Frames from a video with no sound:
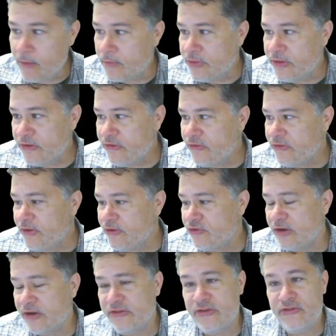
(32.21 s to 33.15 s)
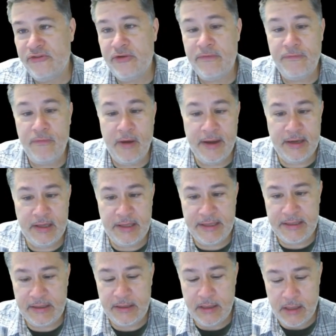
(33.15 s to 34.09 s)
This is interesting. So
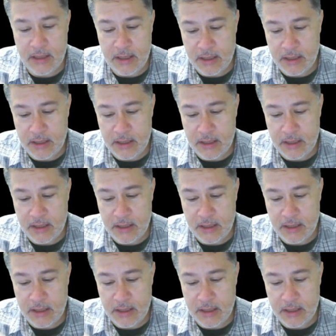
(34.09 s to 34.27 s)
finally,